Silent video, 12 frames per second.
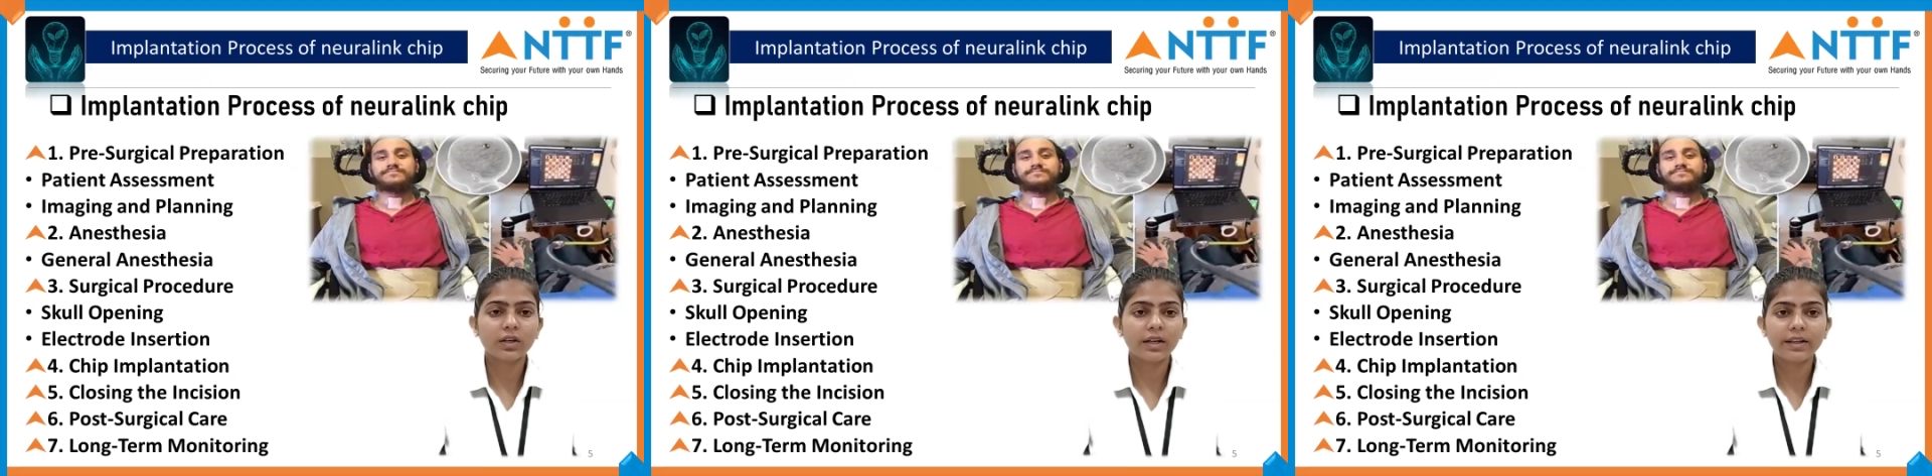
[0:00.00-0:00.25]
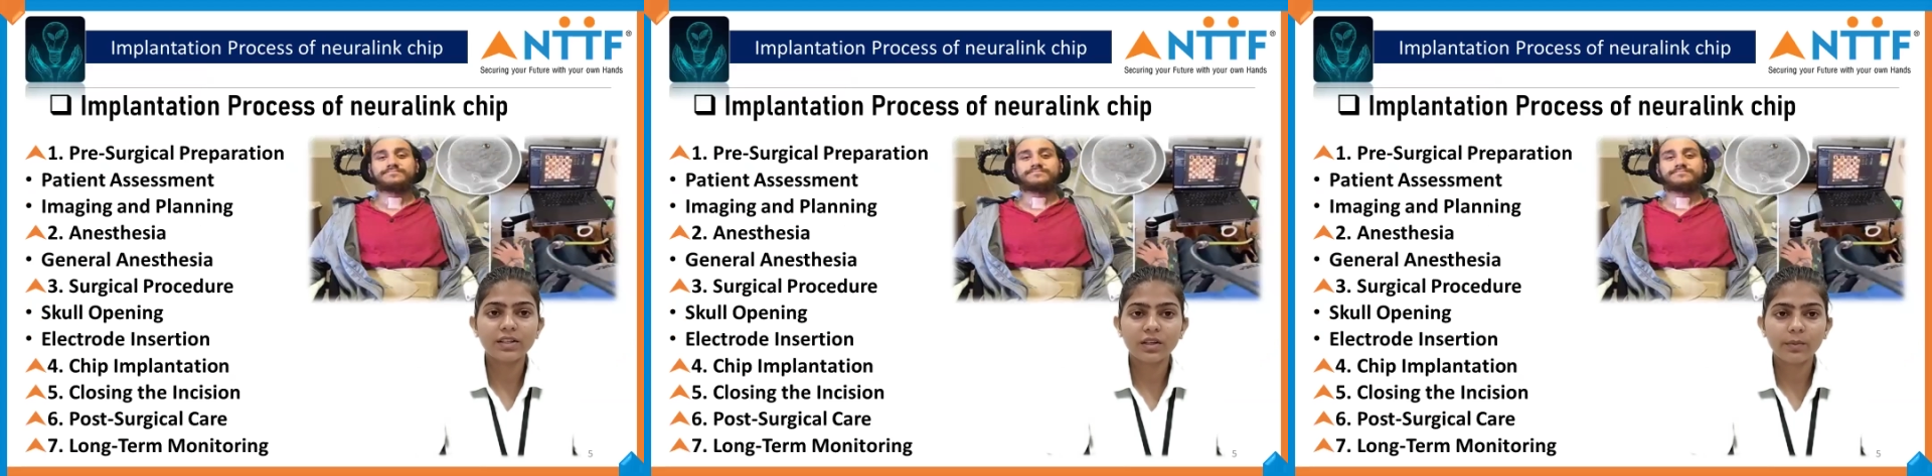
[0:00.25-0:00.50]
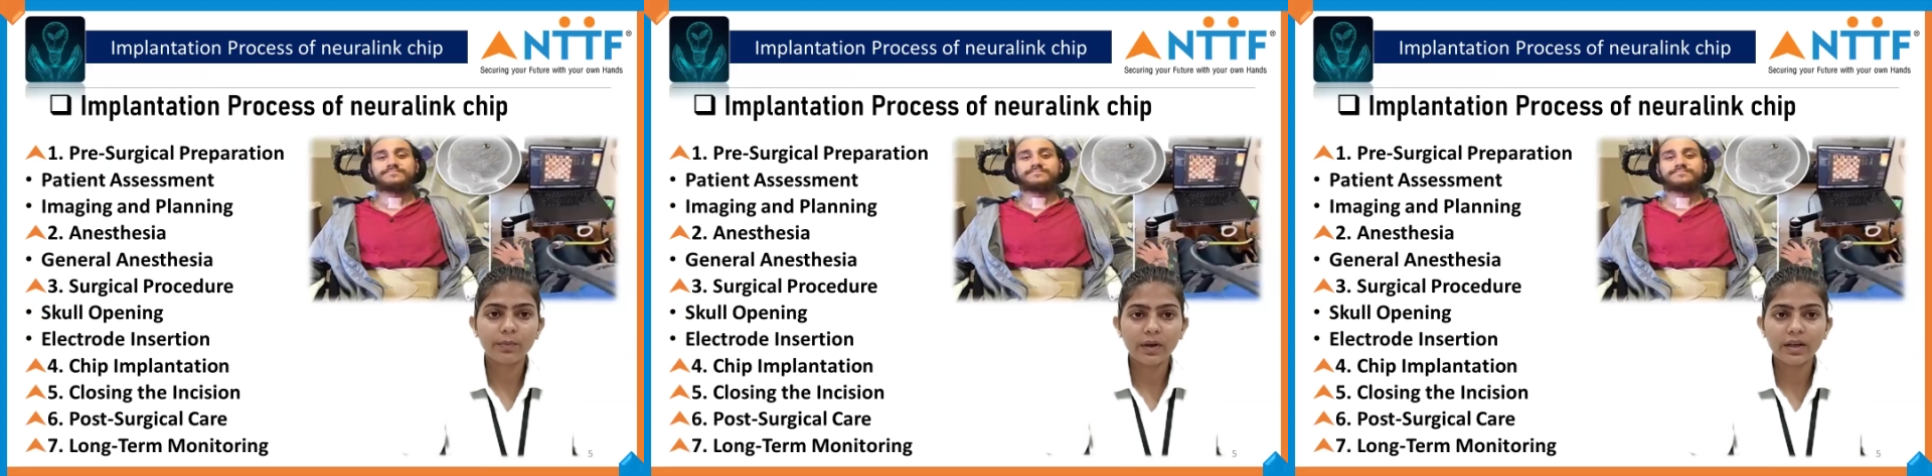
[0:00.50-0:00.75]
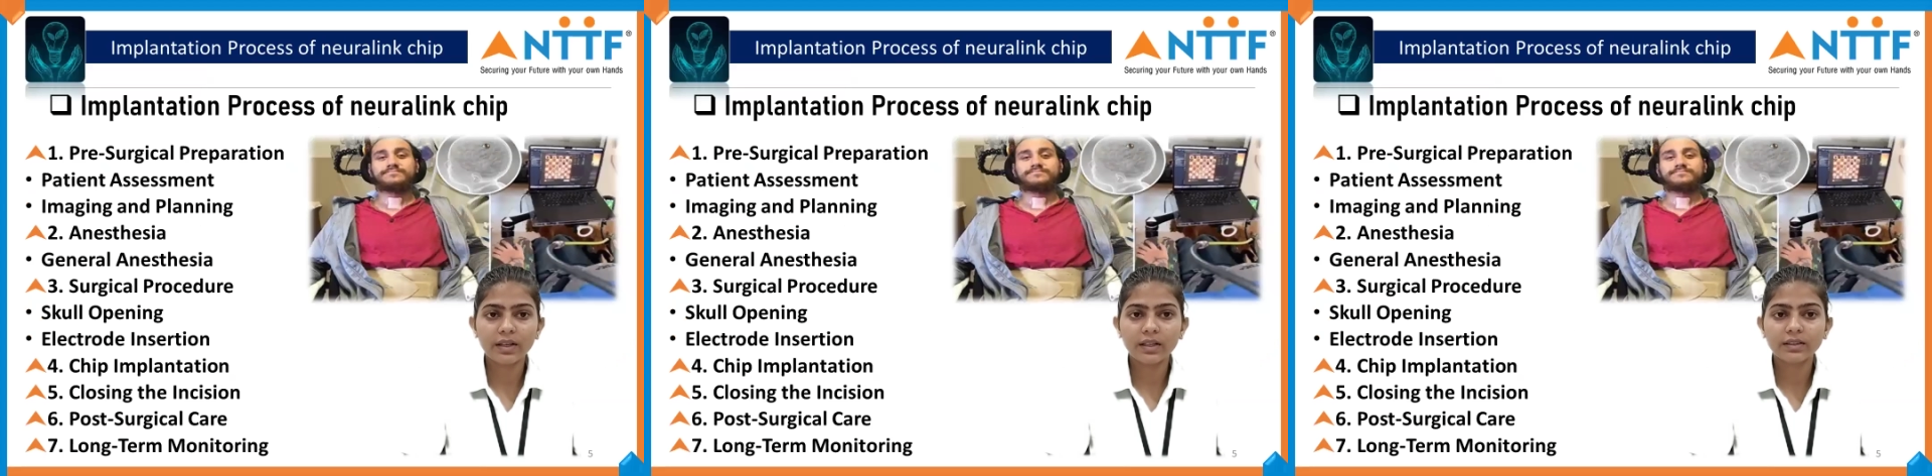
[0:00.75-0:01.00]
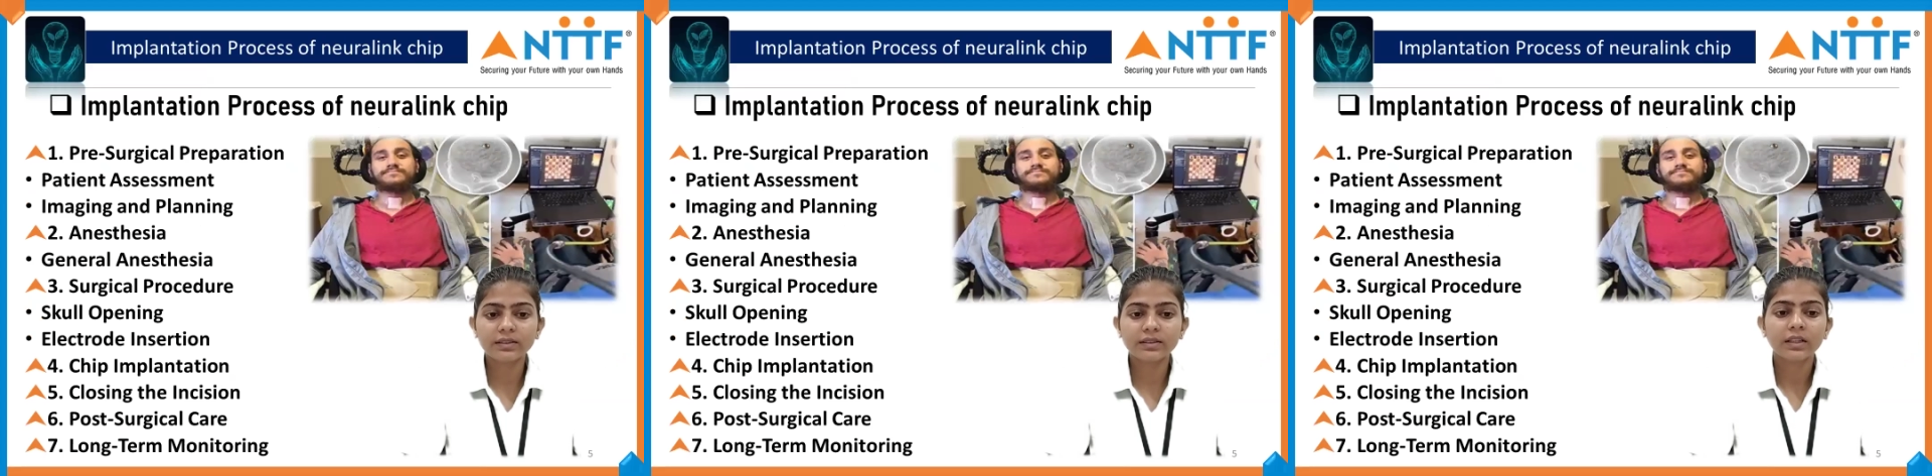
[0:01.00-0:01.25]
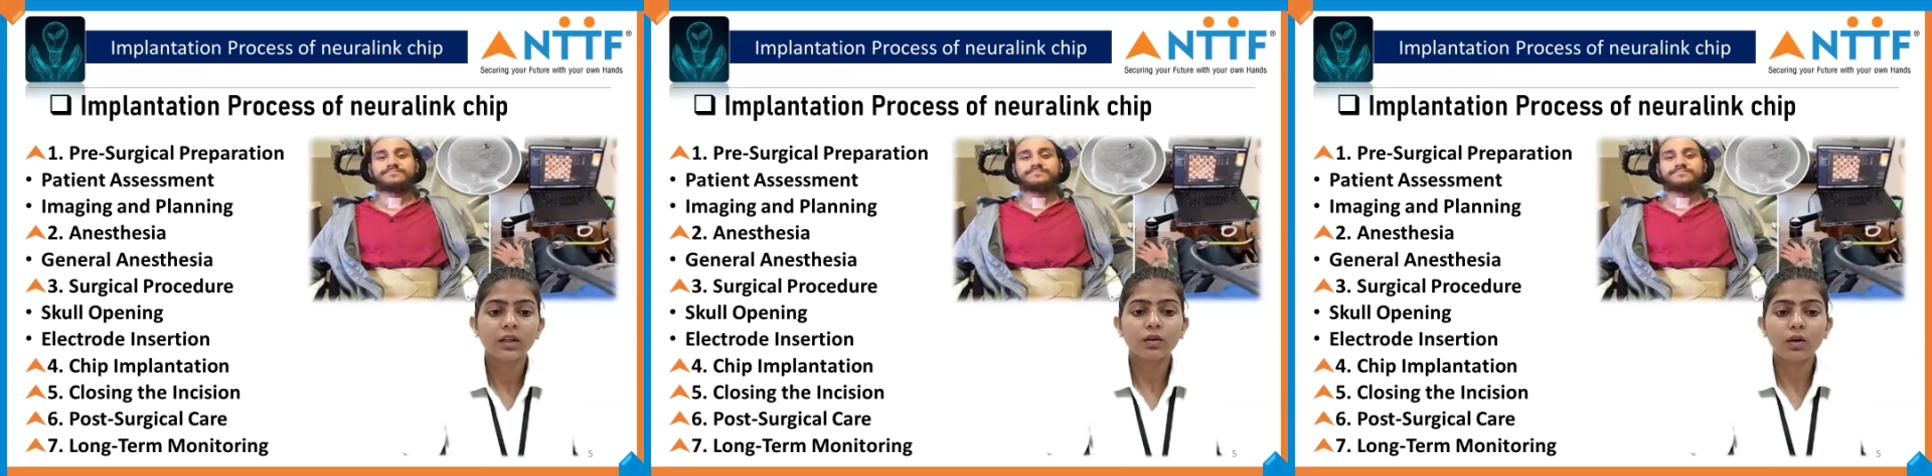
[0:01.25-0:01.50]
Neuralink chip
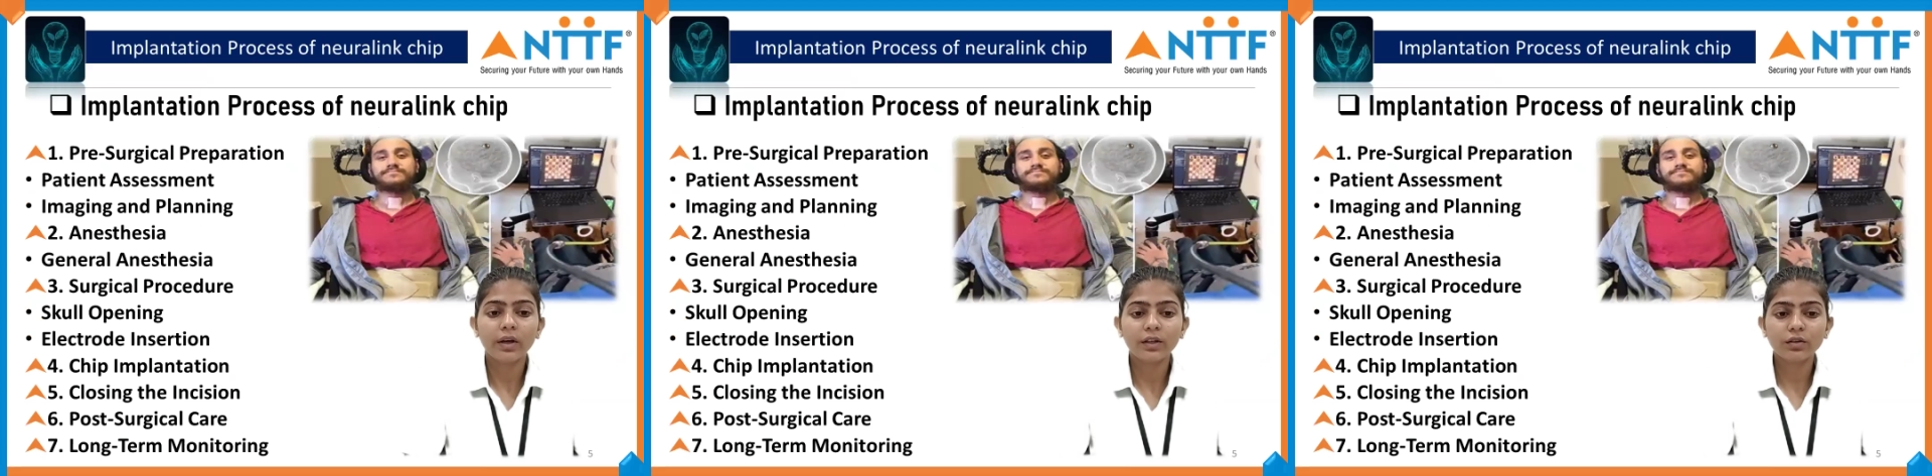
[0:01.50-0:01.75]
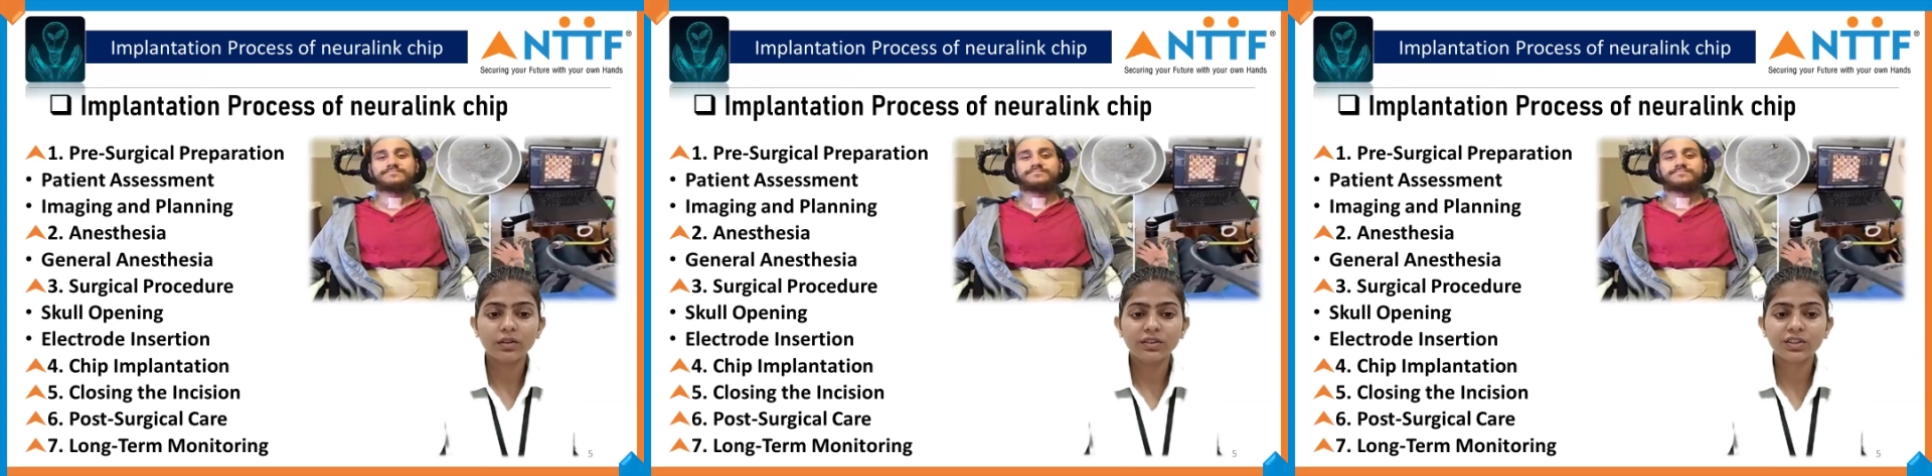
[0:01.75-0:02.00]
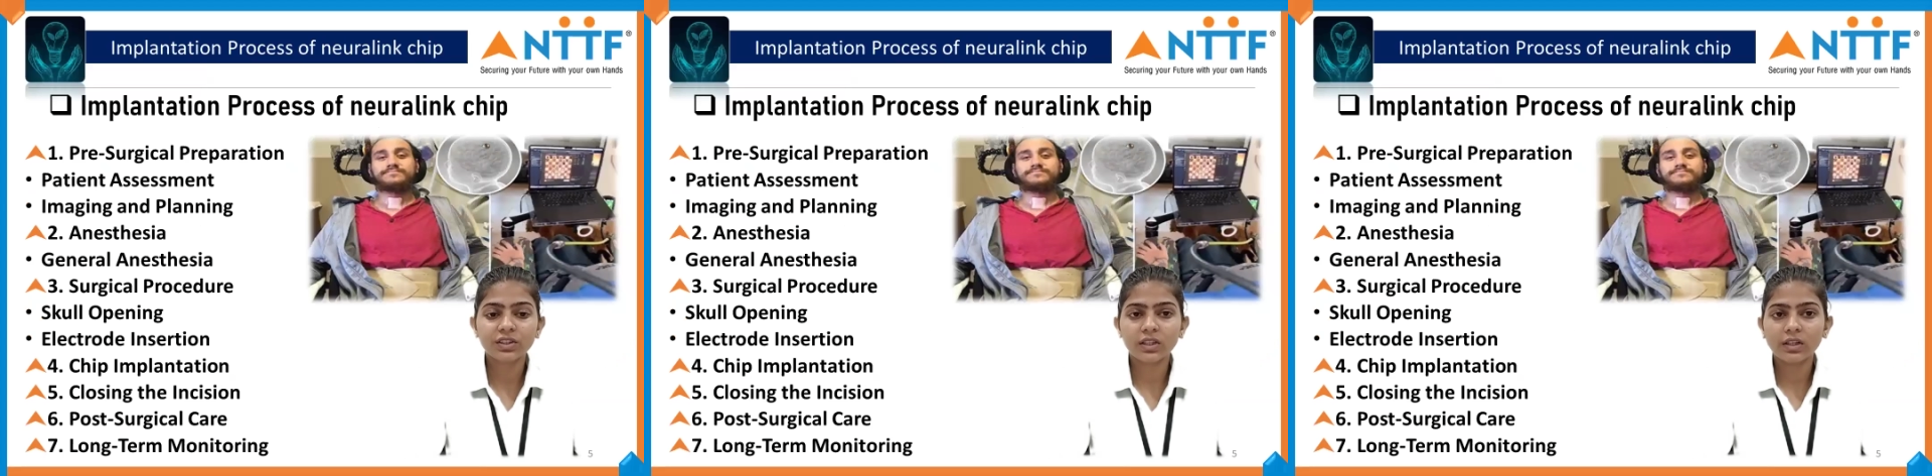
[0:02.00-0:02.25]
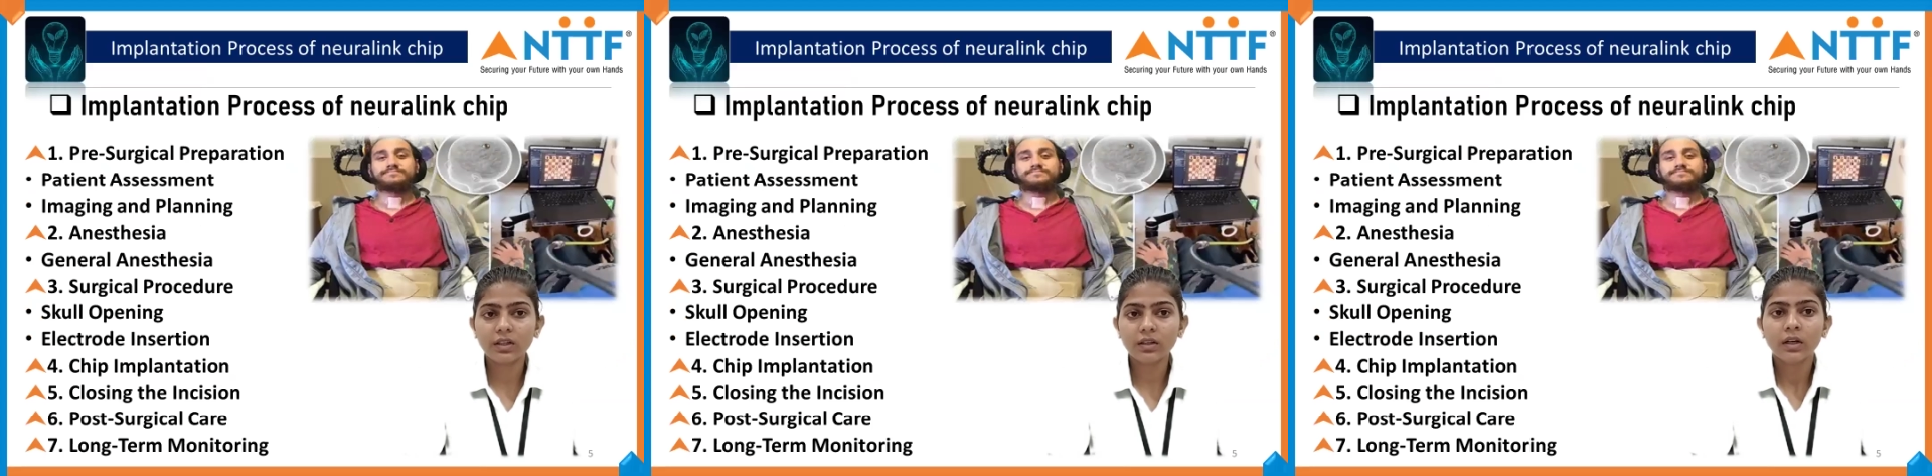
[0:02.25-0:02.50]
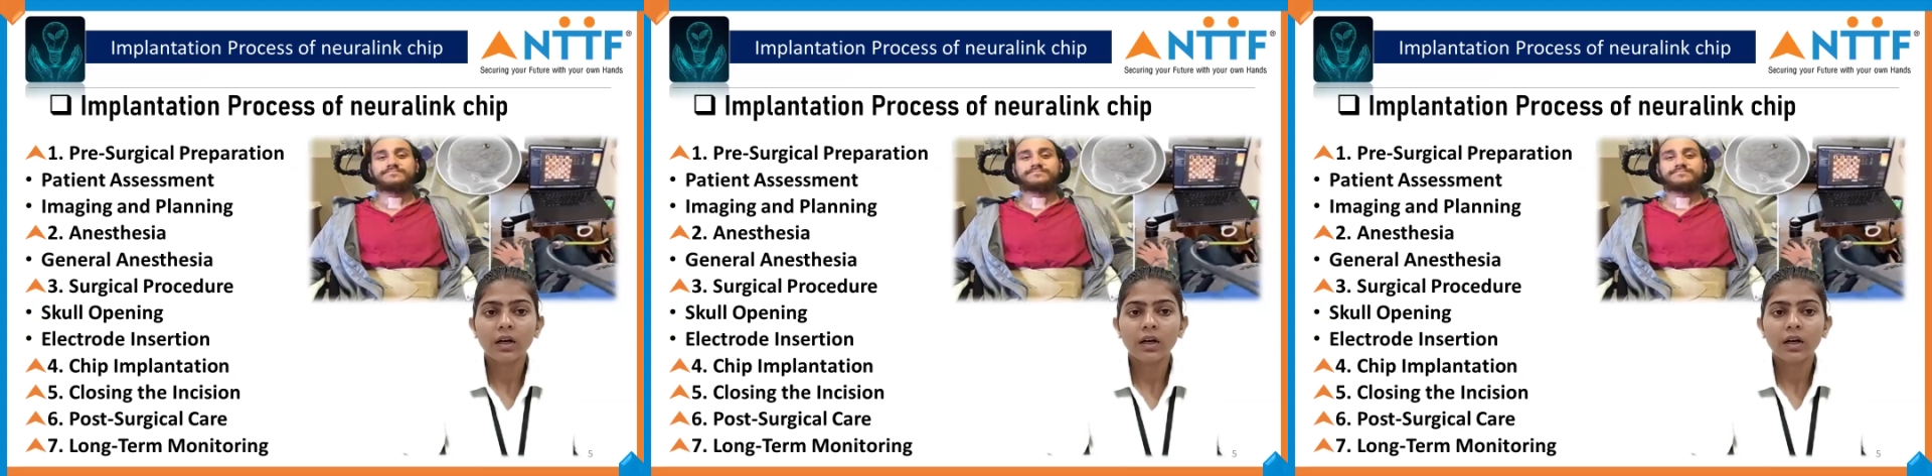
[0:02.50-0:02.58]
is going to ensure